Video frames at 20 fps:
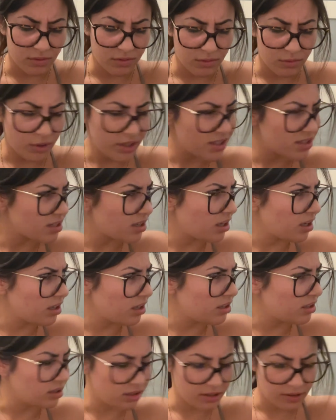What's
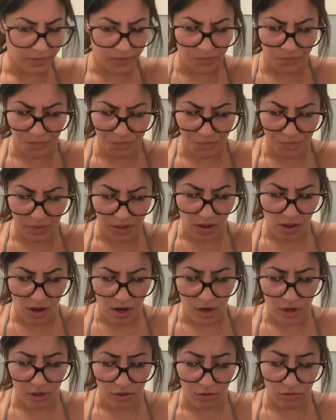gone?
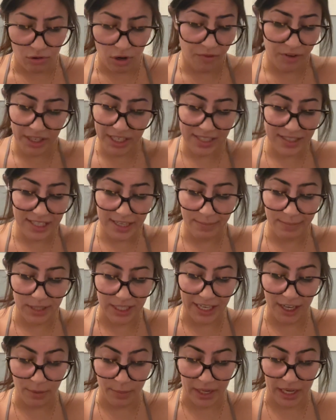Grover didn't seem to
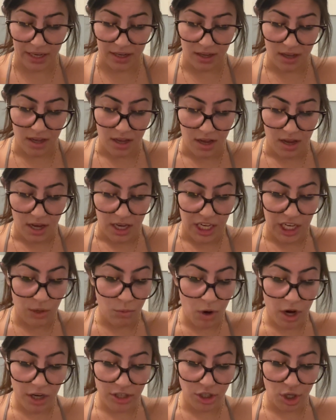hear me. He
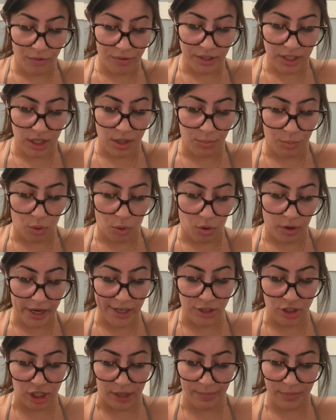walked over to the boar
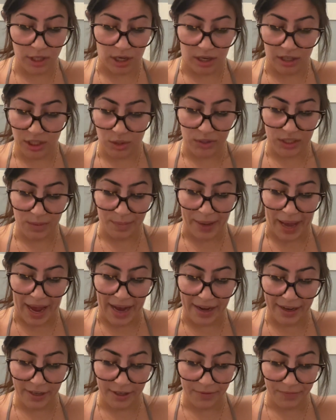and jumped onto its
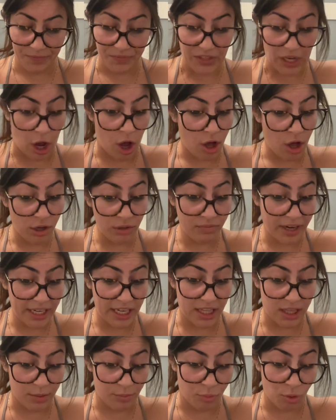back.
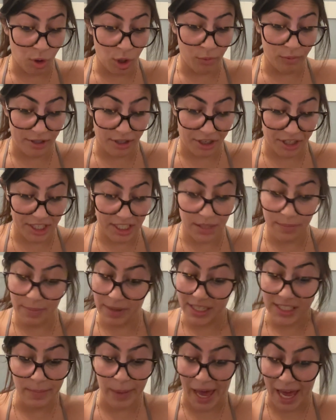Already the boar was starting to
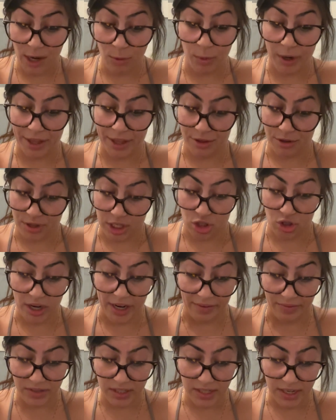make some headway through the
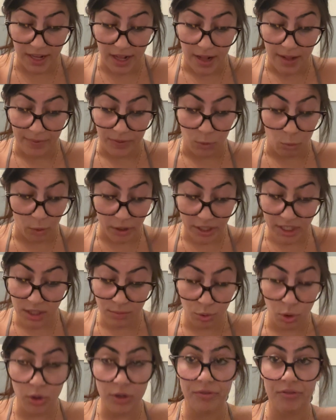drift. Once it
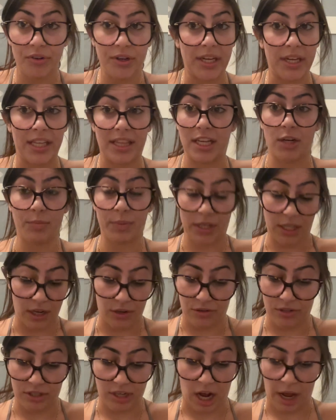broke free, there'd be
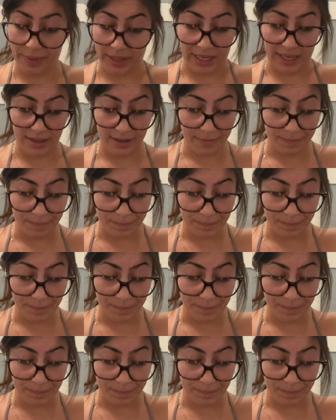no stopping it.